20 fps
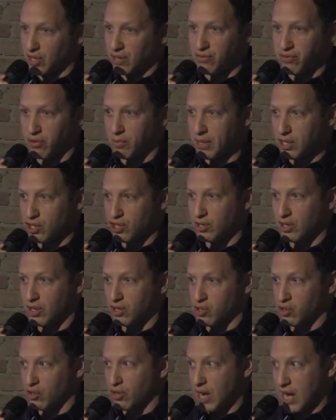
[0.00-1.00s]
the information
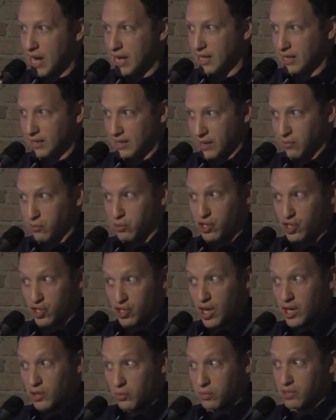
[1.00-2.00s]
that's online and they would
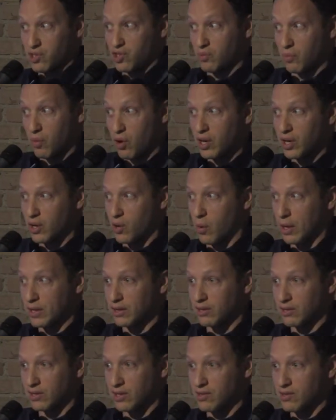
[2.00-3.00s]
start with smaller
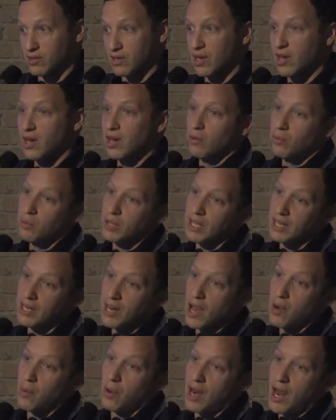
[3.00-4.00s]
quantities, we can
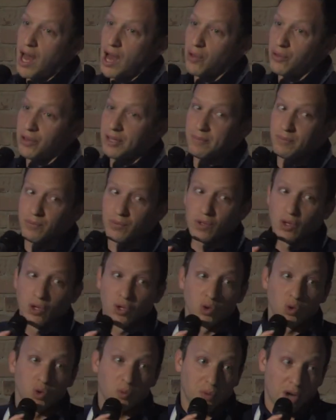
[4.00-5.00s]
now allow them
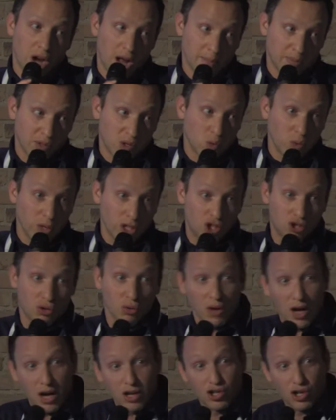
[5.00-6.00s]
to perhaps switch to
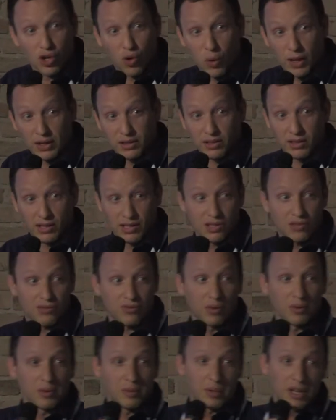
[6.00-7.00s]
larger quantities
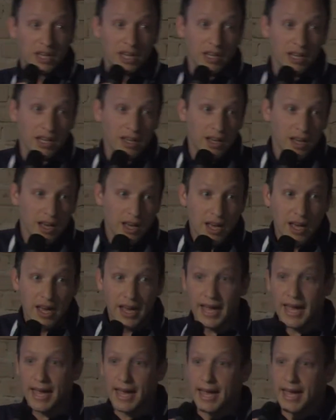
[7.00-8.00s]
from the beginning
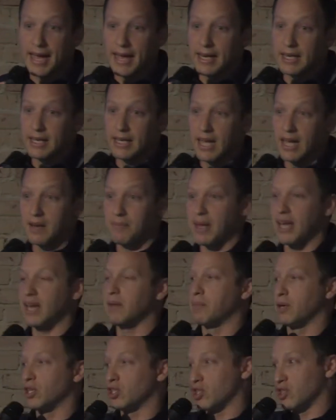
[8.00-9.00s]
and
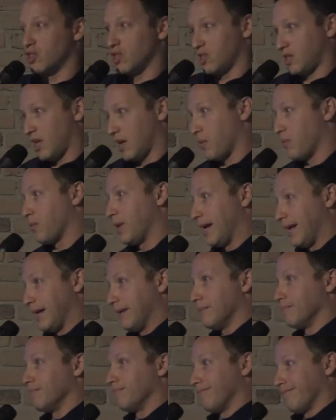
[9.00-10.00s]
make purchases that are
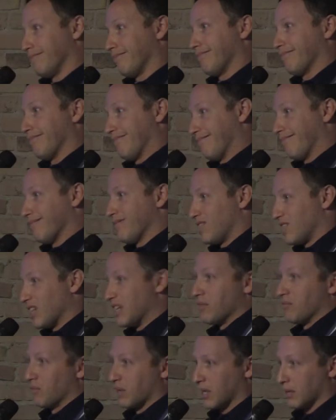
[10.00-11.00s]
really
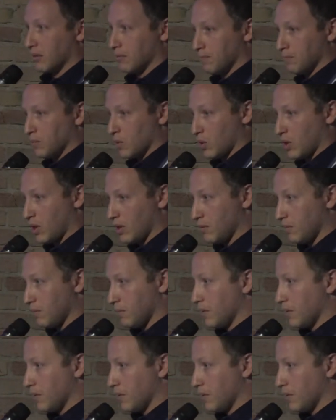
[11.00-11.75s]
significant, okay?